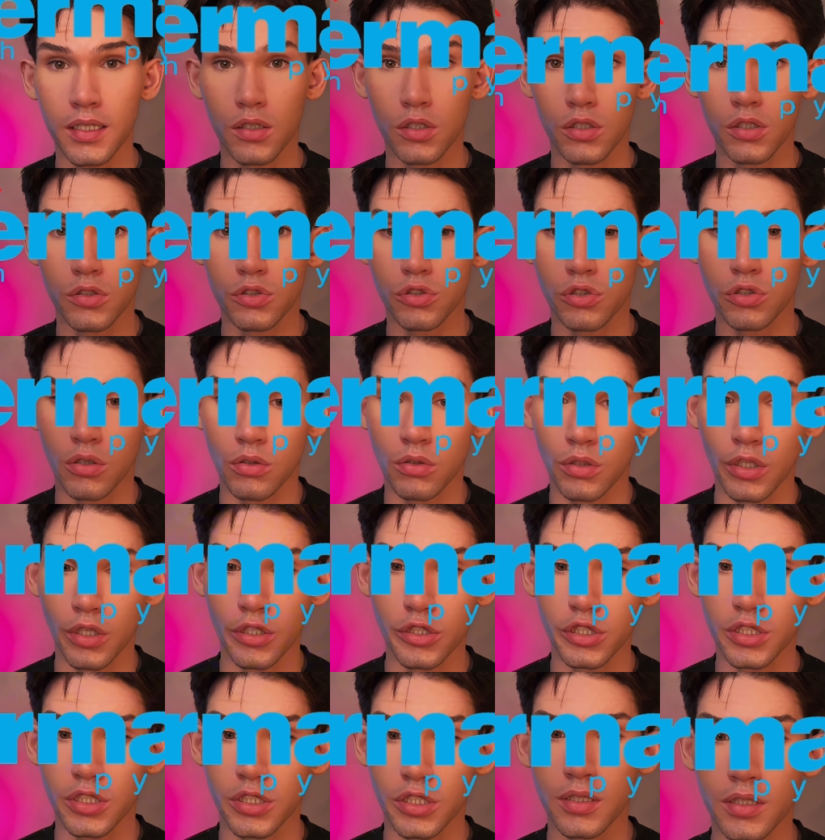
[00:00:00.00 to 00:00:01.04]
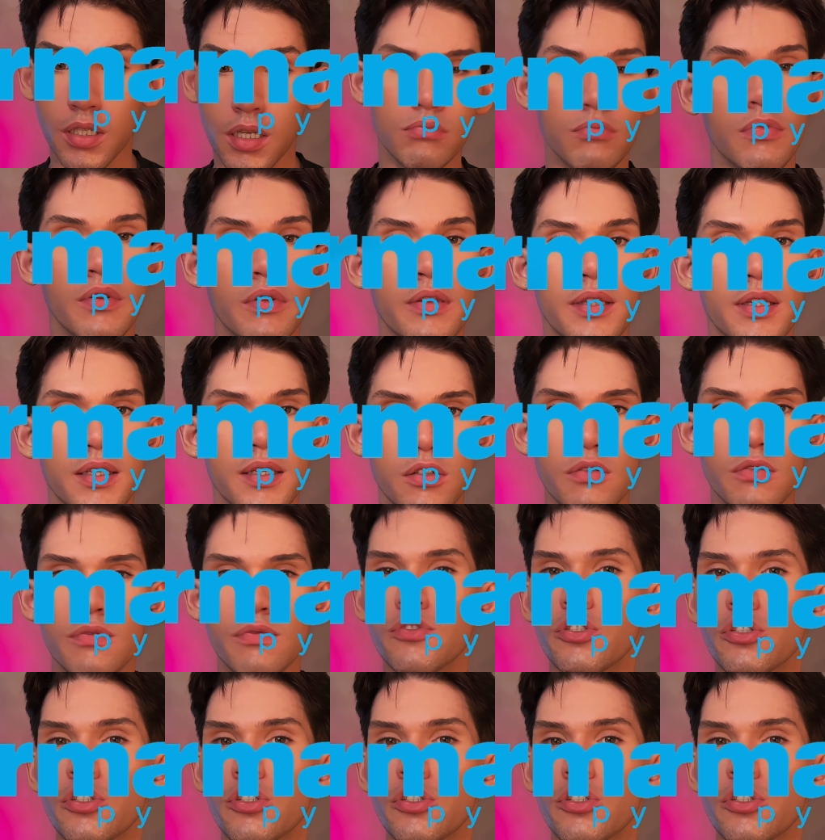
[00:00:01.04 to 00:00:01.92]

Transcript: Control Lotion. Think of